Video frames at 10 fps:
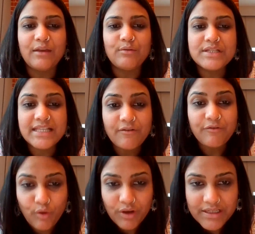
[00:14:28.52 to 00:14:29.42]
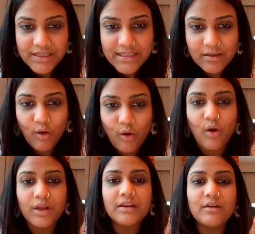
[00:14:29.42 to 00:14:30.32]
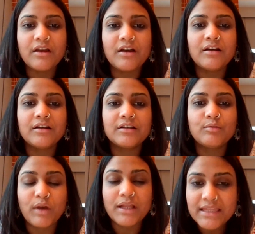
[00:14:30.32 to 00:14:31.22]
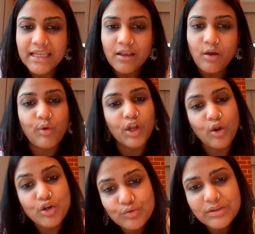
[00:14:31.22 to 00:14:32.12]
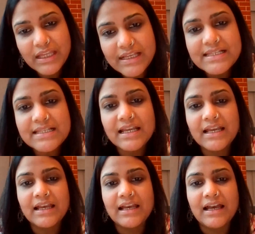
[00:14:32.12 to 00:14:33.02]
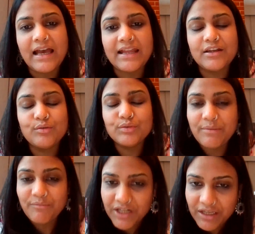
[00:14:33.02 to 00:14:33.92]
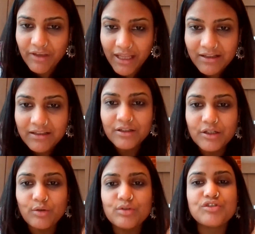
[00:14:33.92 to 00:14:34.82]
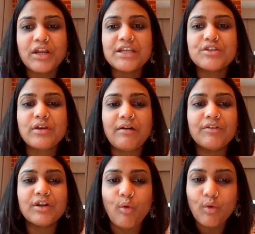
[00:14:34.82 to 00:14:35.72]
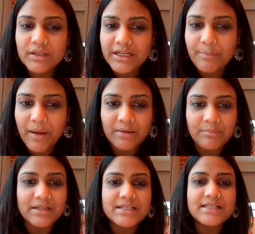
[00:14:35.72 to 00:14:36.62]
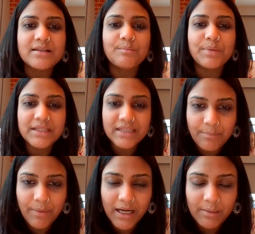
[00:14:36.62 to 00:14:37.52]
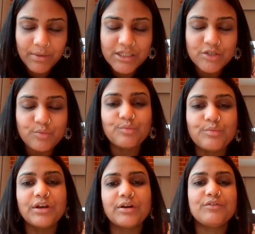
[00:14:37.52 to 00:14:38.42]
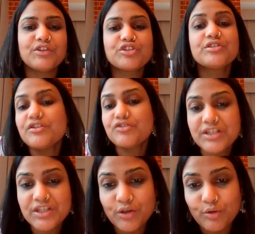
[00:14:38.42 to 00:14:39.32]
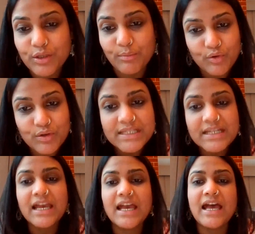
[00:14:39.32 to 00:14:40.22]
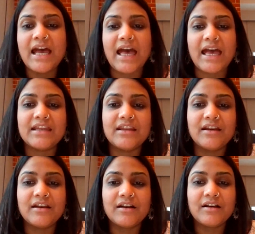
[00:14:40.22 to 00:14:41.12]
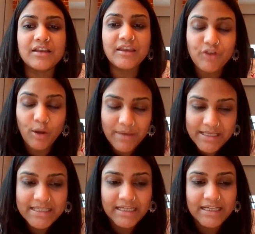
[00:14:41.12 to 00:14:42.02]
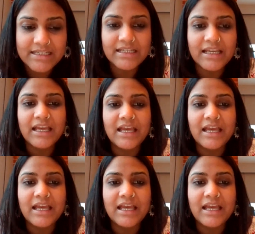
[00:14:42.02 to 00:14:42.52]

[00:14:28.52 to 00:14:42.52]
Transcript: I would say focus on one thing, one or two things, and do them very well. Don't try to cover all the departments. Pick the department which interests you the most and give your best in it.